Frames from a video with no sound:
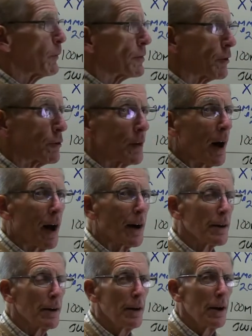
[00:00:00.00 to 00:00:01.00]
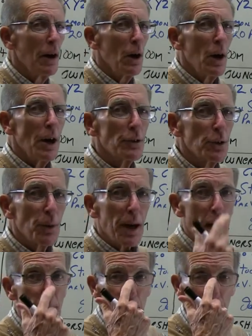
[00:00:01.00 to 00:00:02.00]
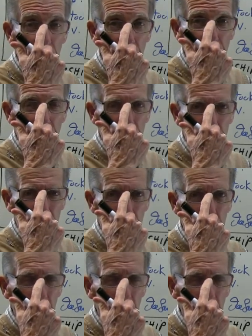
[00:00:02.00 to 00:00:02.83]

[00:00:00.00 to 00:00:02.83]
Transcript: with the stock is through capital gains.